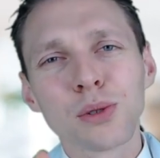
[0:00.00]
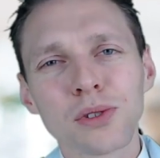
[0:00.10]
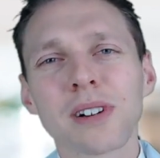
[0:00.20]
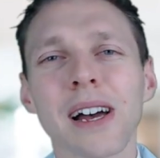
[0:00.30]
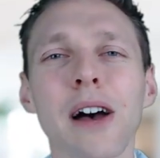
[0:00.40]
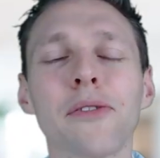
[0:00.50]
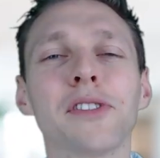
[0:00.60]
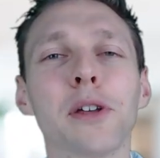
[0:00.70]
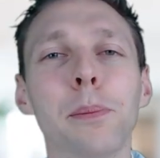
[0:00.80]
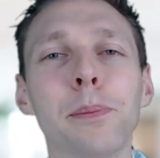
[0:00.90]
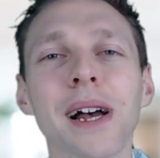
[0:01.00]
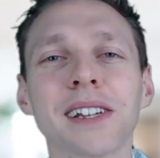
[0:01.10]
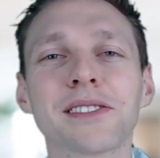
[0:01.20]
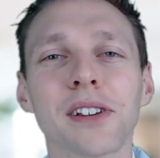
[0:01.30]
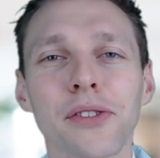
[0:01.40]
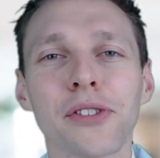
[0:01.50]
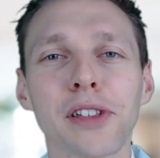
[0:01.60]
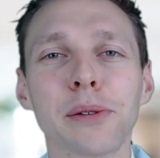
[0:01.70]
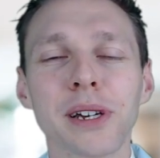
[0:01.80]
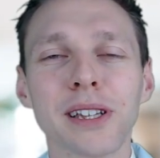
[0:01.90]
to have the best
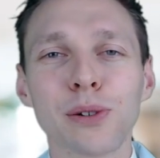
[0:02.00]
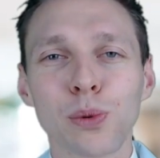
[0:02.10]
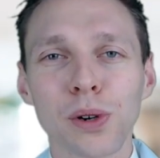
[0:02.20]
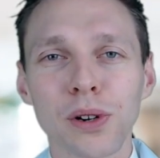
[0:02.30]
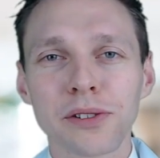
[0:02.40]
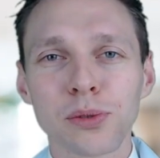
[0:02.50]
theme in the world,